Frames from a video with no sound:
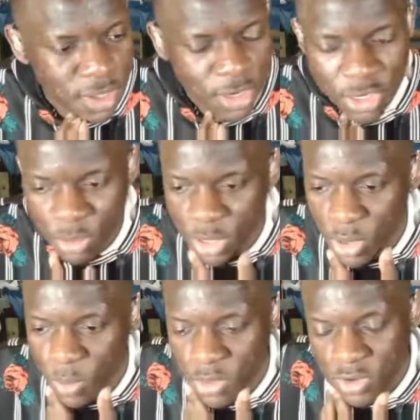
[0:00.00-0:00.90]
there should be
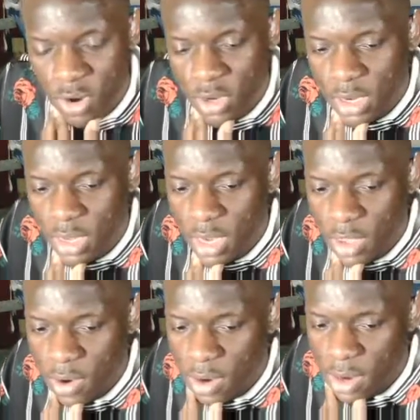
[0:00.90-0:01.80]
no one stronger than they
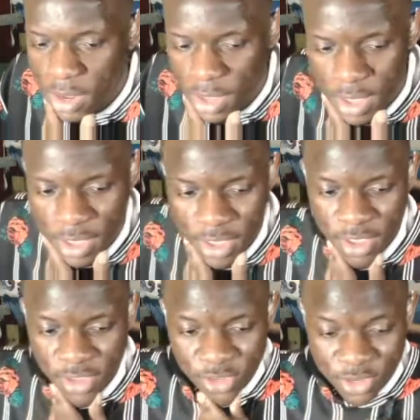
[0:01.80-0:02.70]
are.
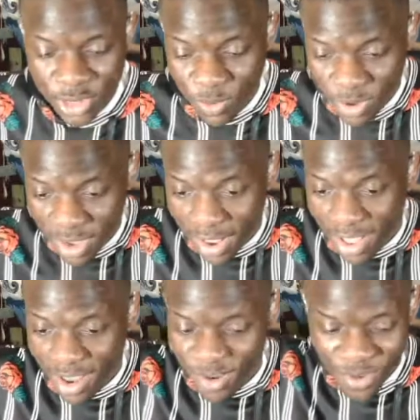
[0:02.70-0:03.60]
So the jungle got a
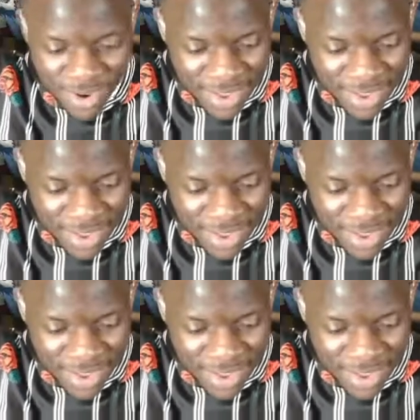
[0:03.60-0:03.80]
lot of work